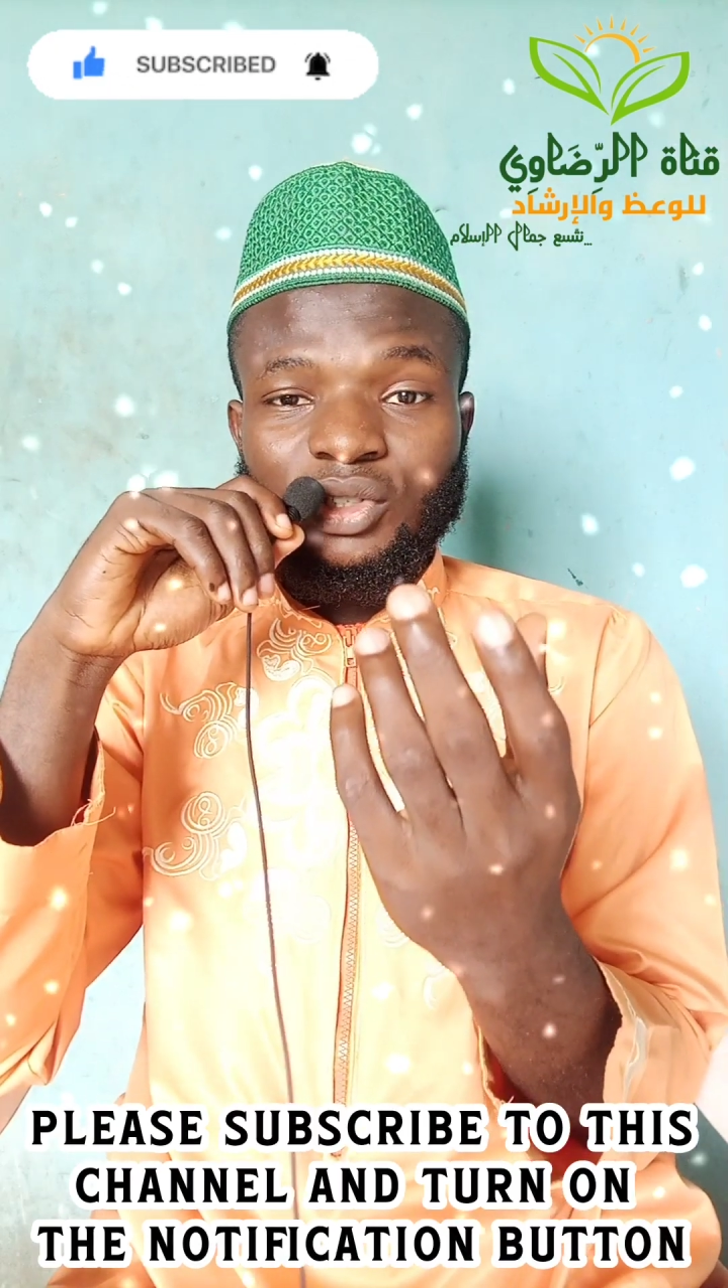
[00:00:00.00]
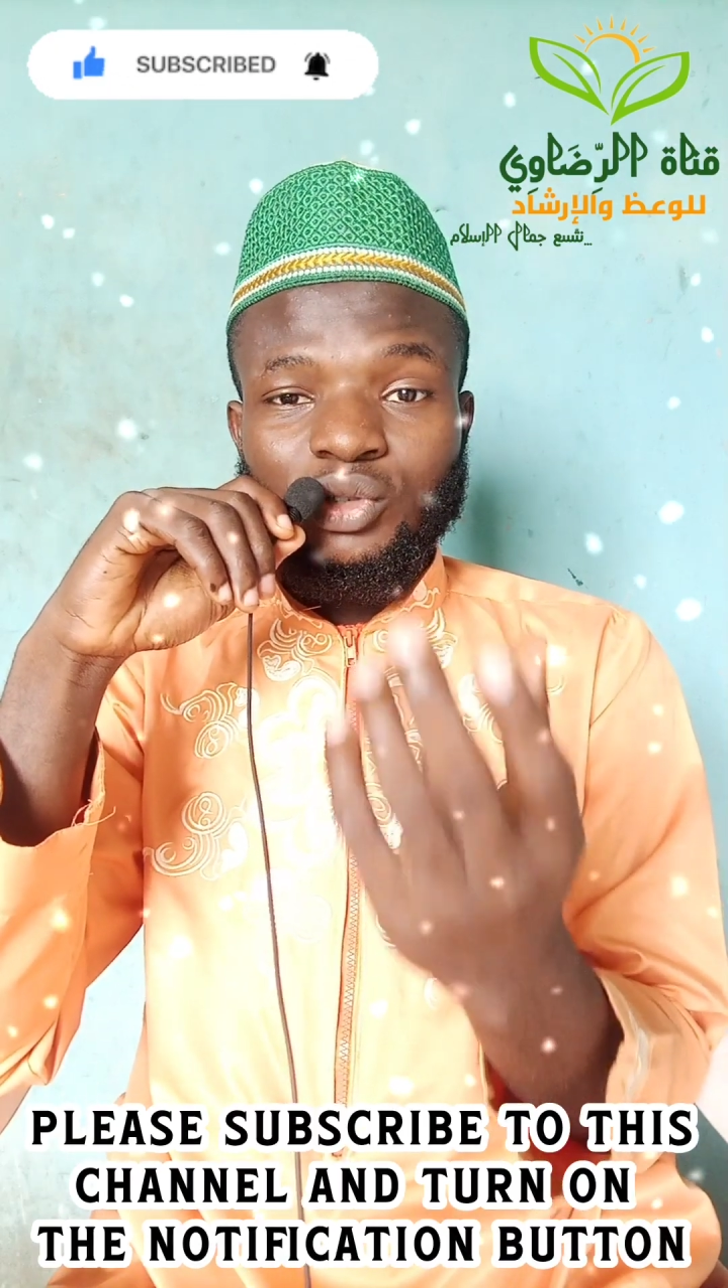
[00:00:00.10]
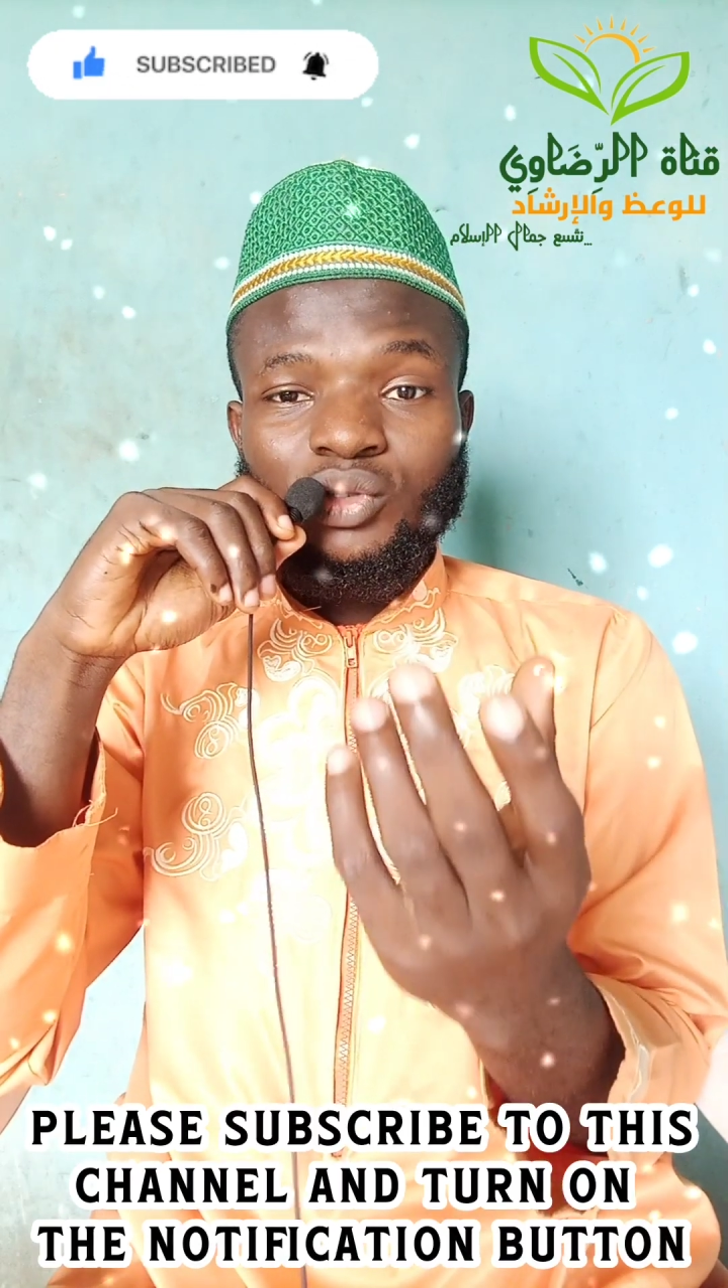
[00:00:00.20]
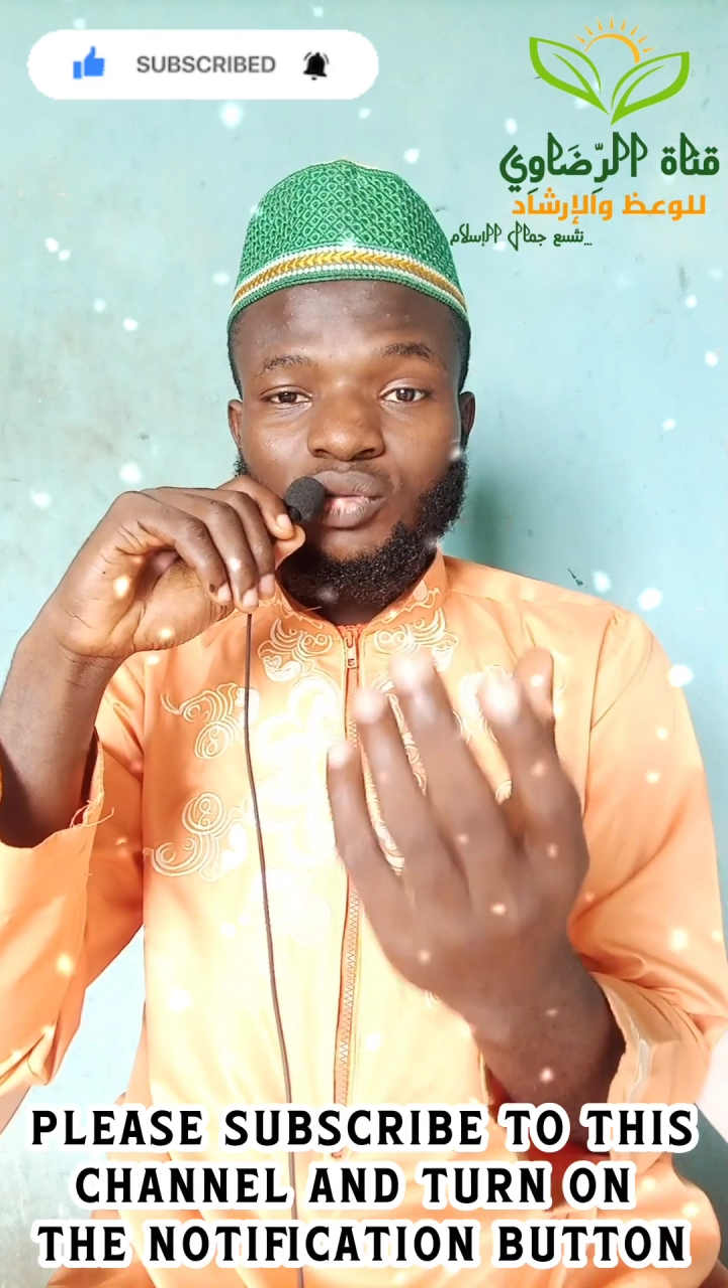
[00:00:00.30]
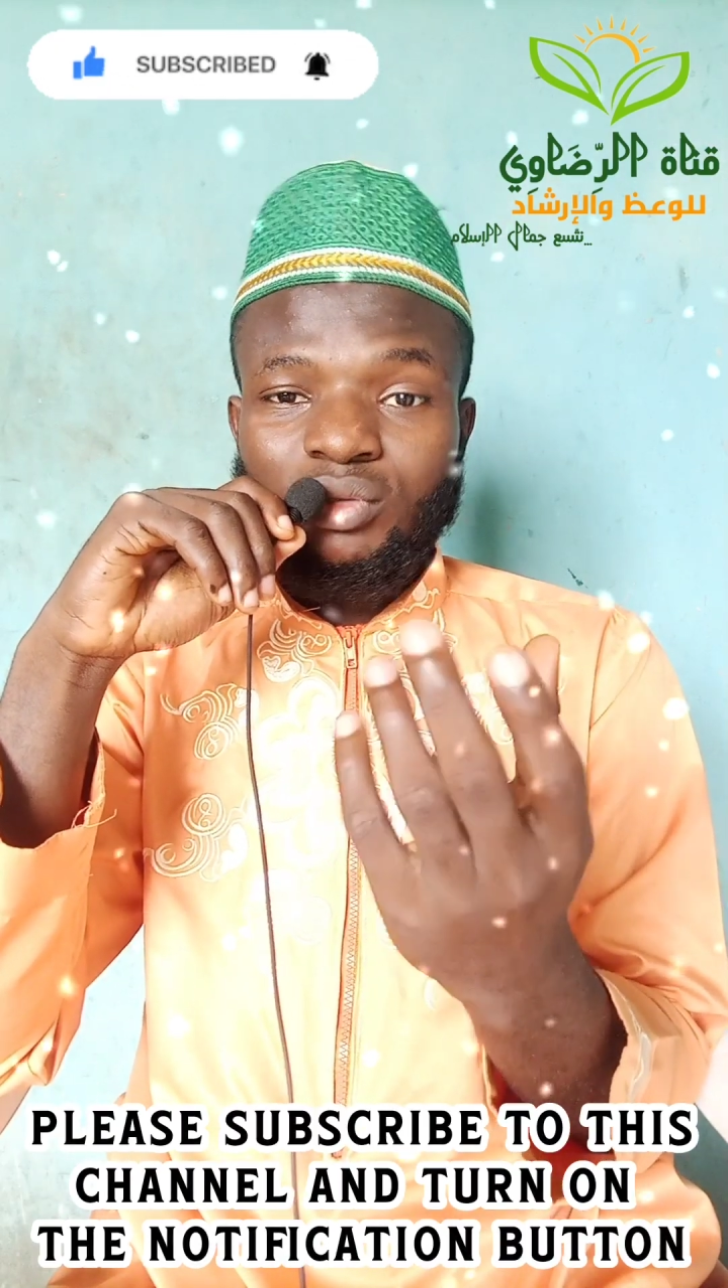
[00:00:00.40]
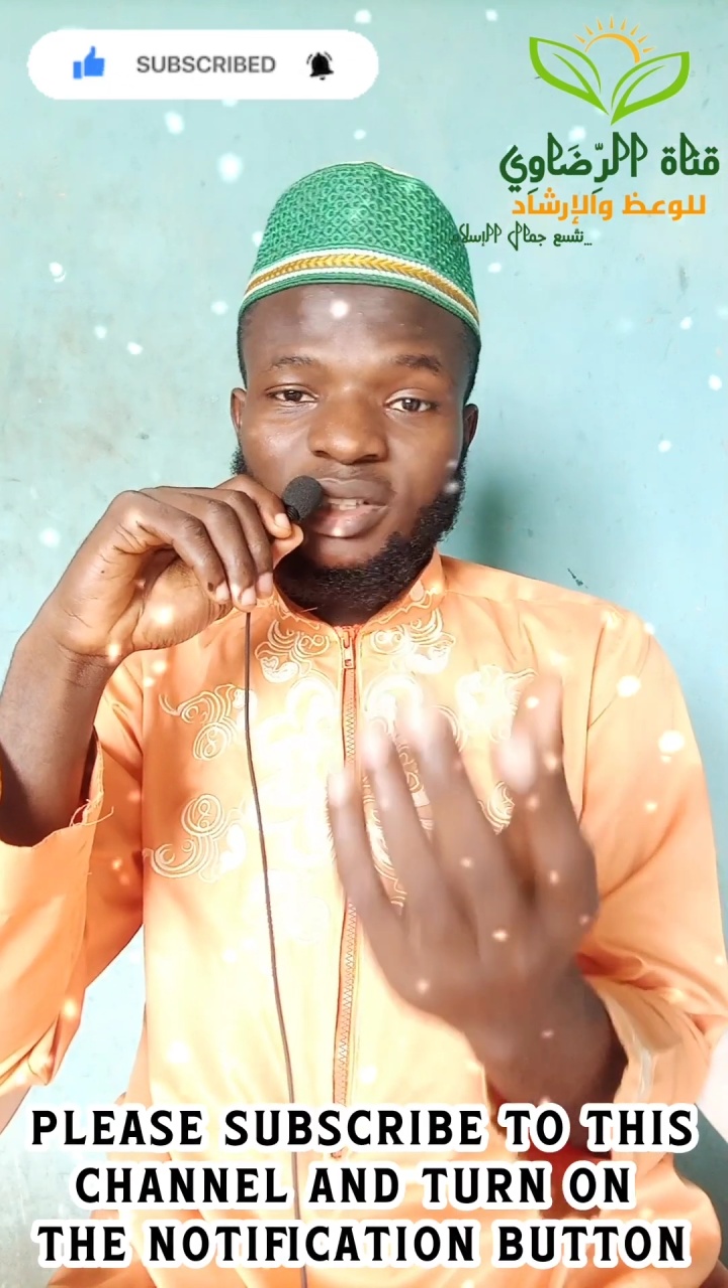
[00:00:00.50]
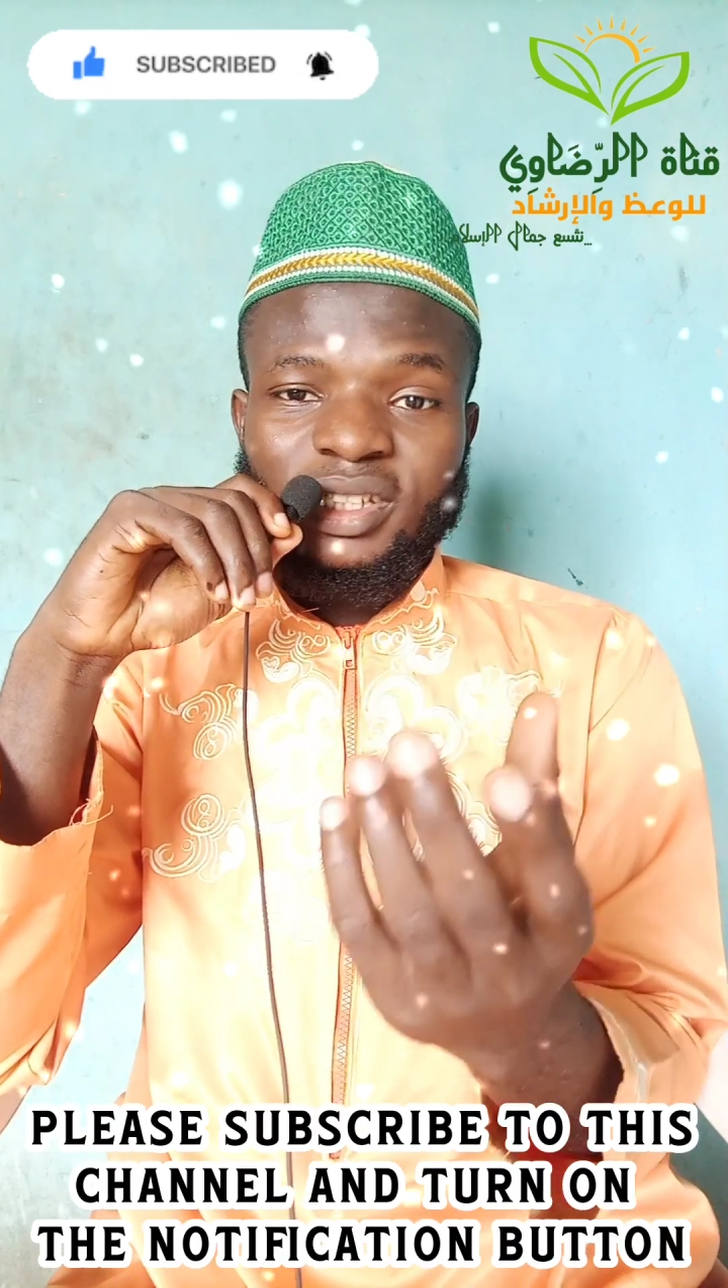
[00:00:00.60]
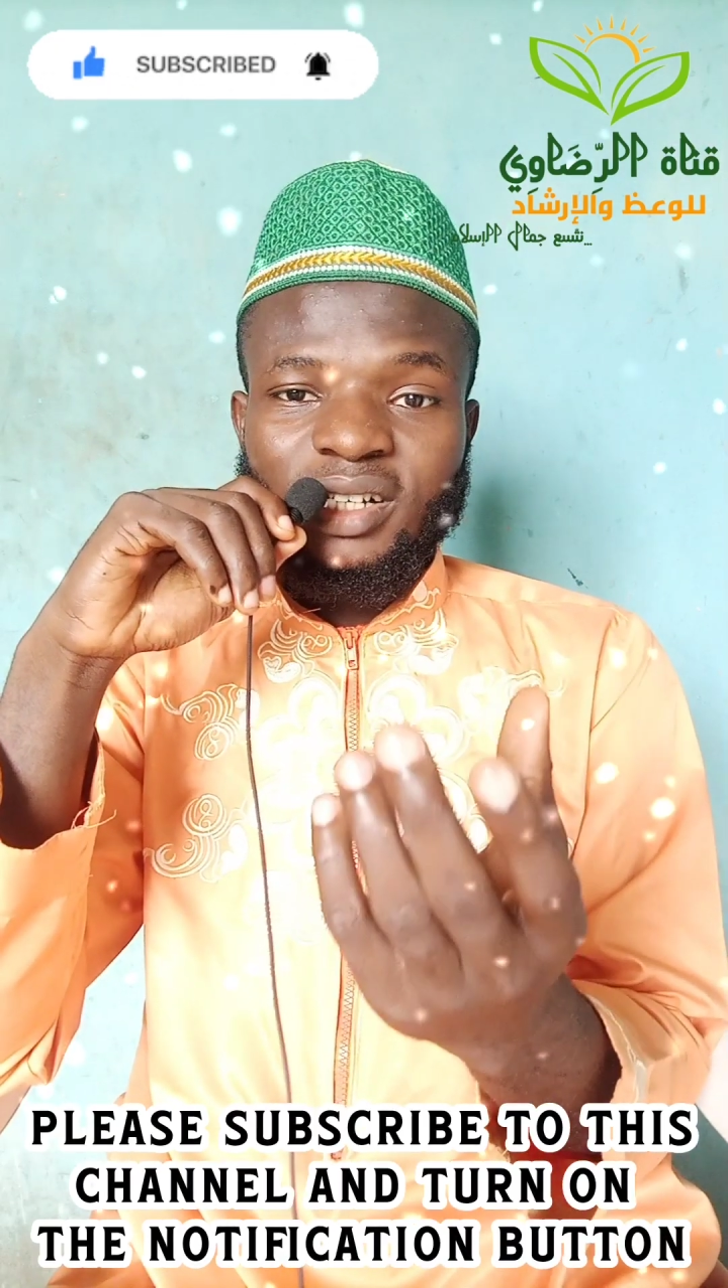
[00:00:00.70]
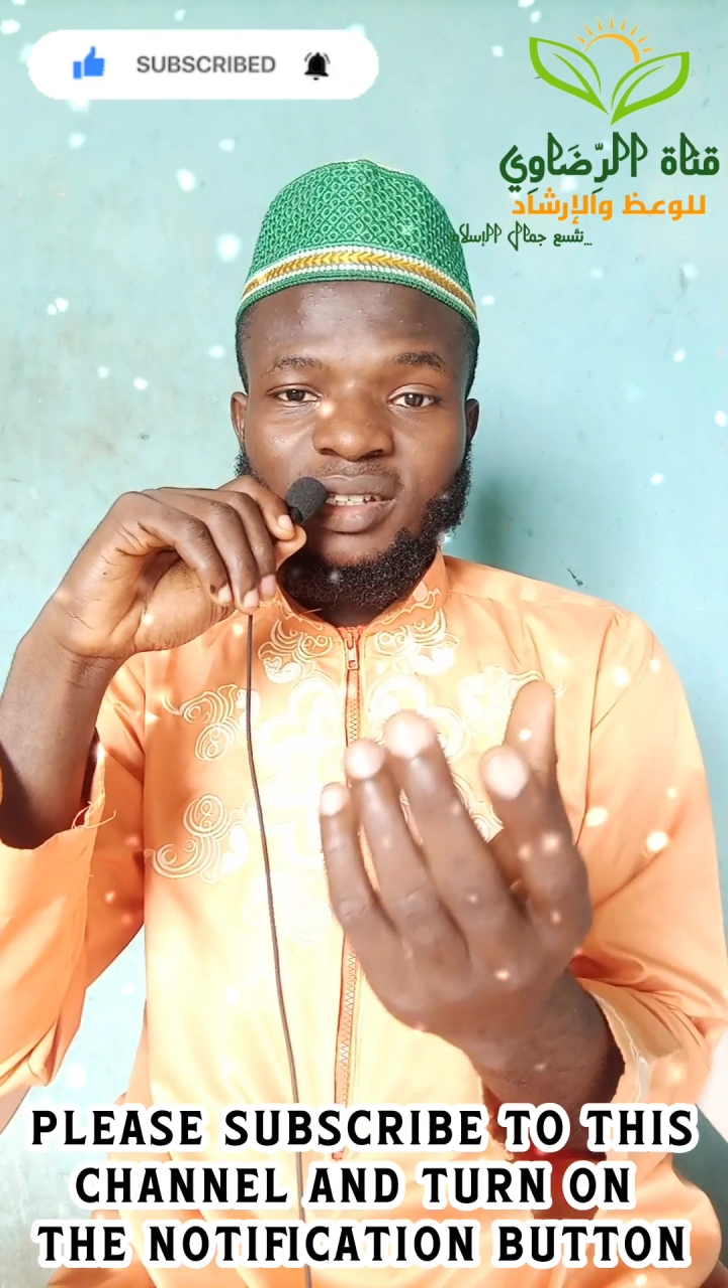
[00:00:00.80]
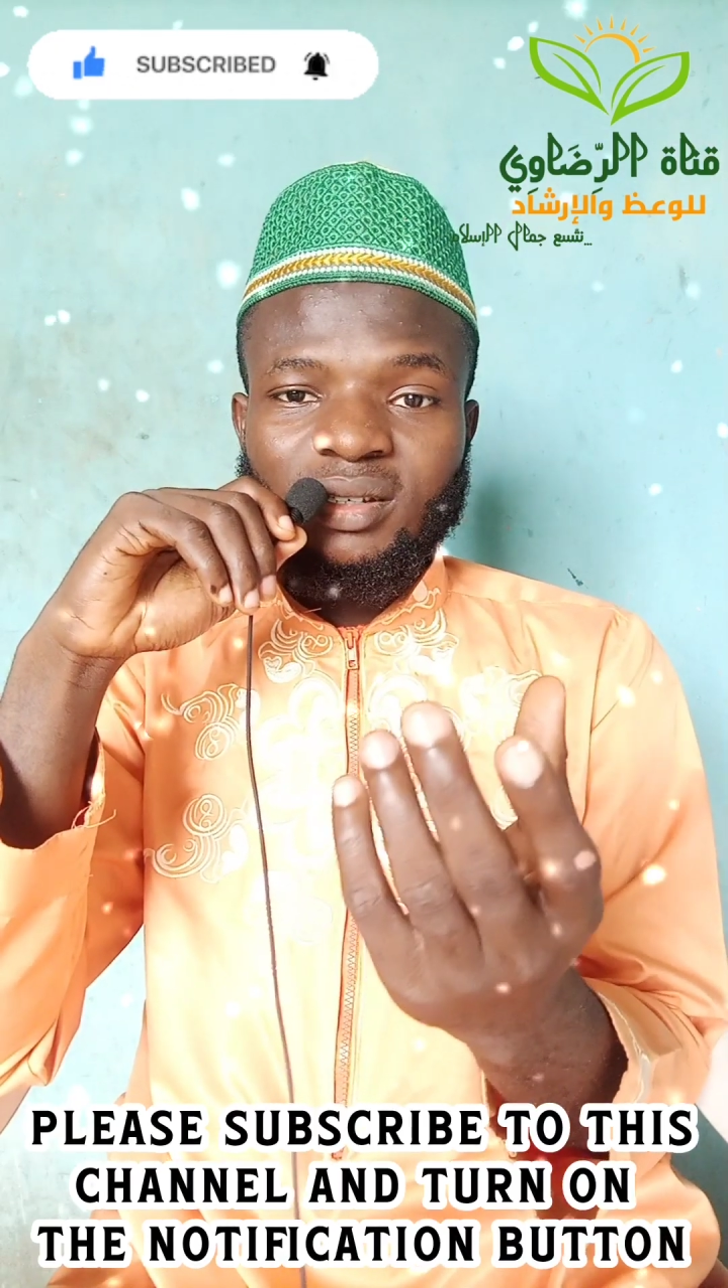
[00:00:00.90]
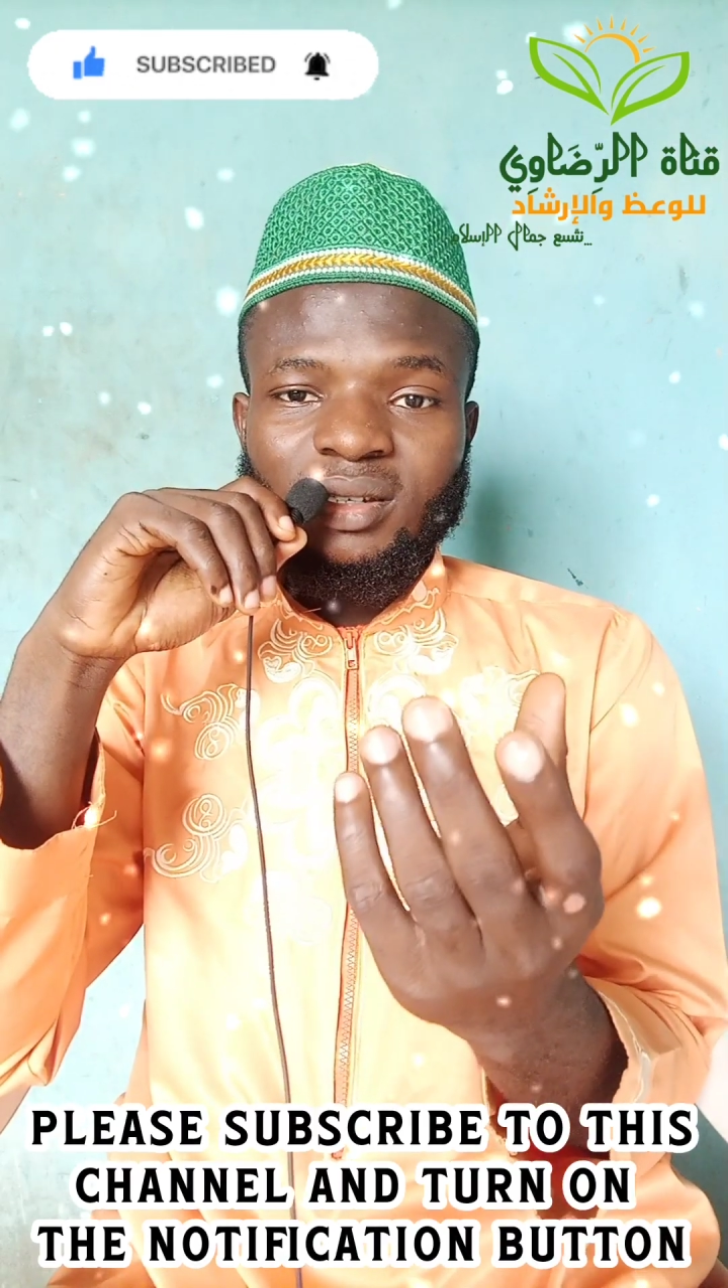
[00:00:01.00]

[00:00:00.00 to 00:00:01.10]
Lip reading: used to reject